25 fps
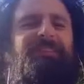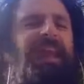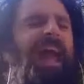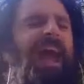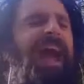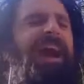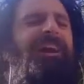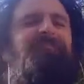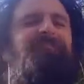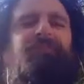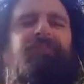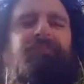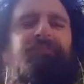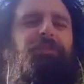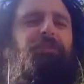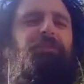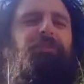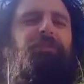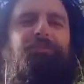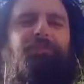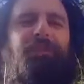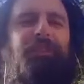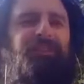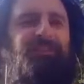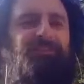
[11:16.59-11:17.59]
have to do it
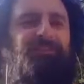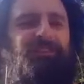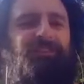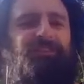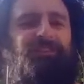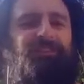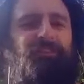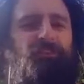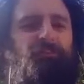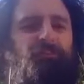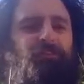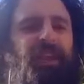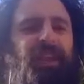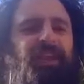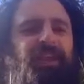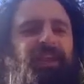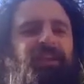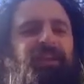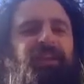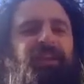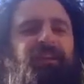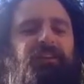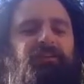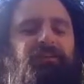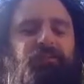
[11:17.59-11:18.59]
because it's their paying
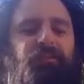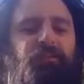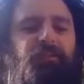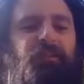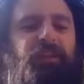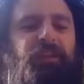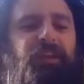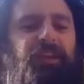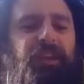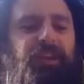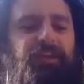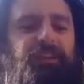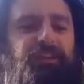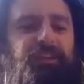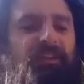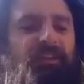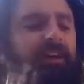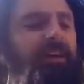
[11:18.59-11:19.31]
gig for the weekend,